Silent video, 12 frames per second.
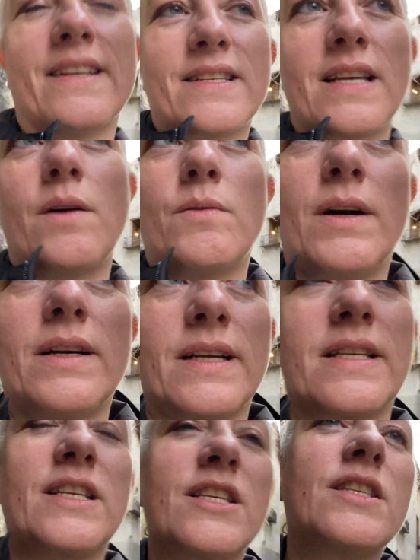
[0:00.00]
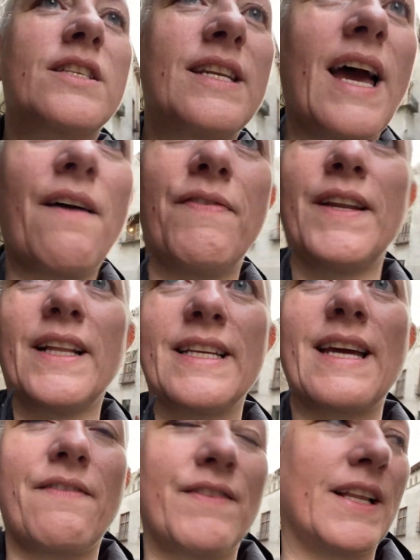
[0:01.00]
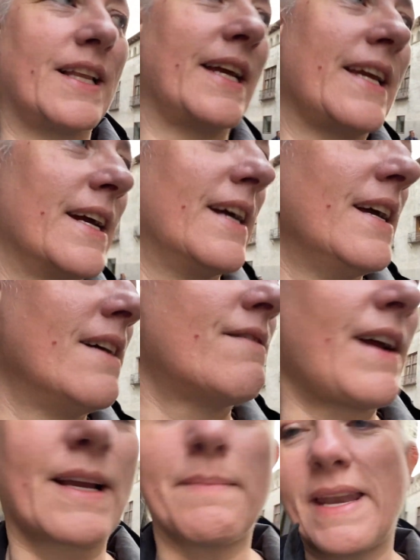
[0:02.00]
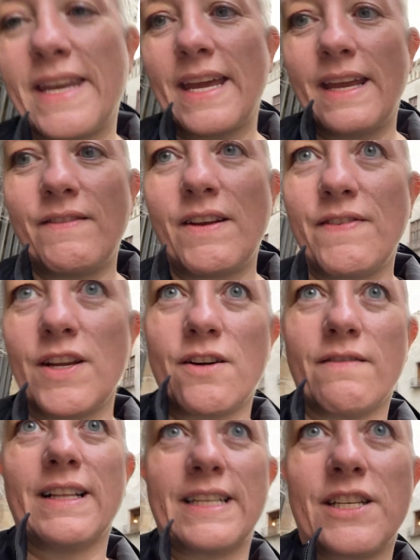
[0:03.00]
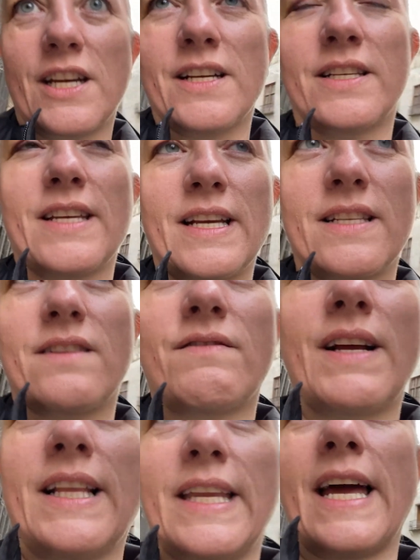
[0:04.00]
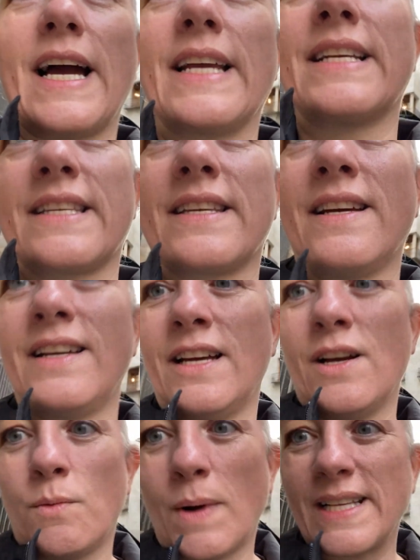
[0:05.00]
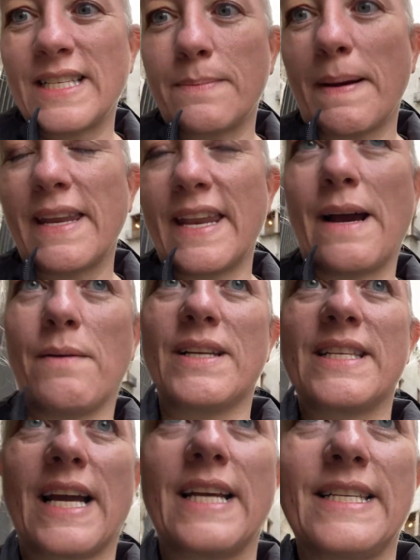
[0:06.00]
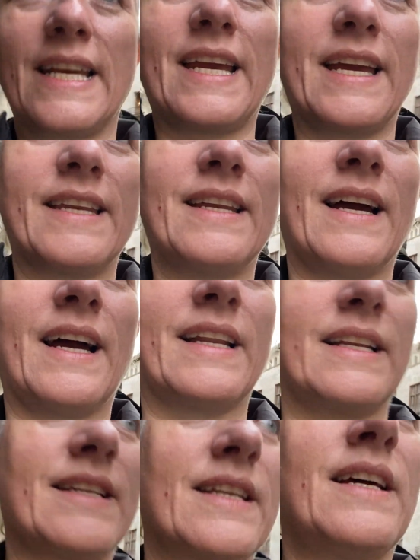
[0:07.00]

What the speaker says: So definitely recommend it. Even if you're not religious, it's a really nice way to spend an hour sightseeing and